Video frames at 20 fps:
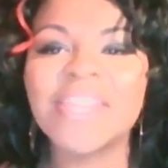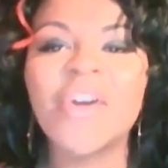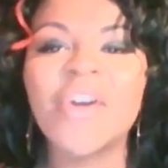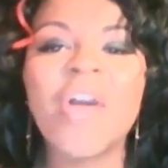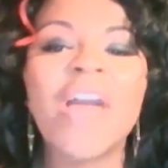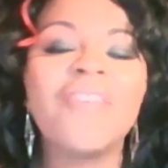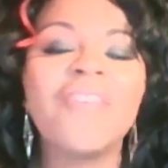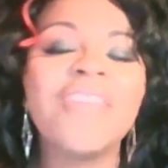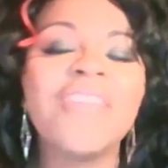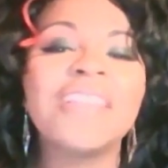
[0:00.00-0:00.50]
Now,
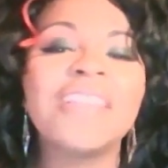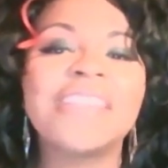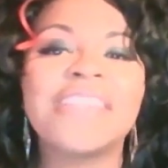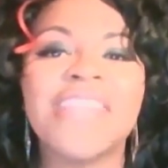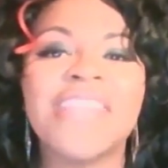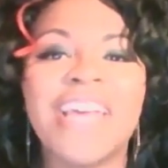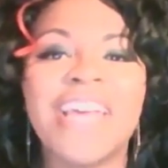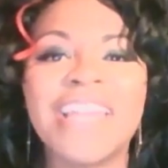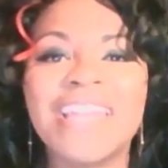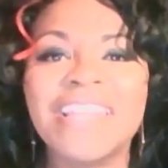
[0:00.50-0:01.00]
having the
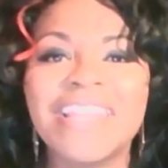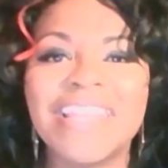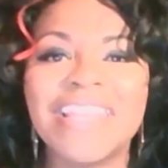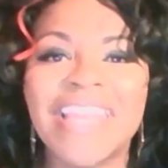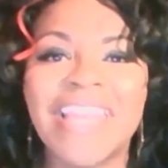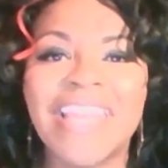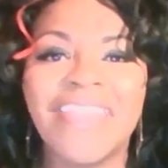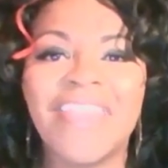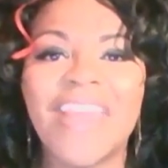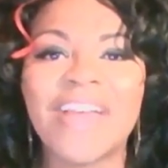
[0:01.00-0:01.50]
sun in the
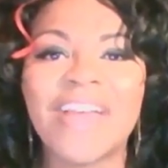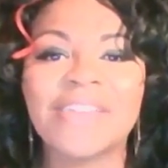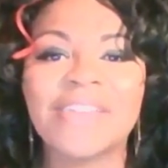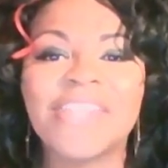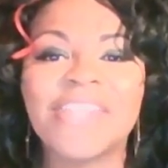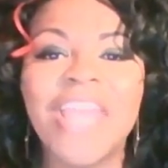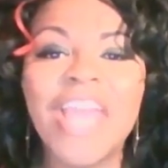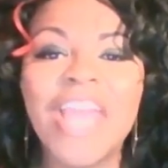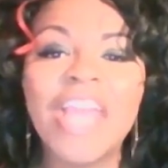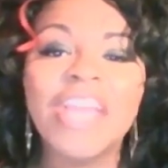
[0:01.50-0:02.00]
ninth
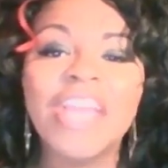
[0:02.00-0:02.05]
house,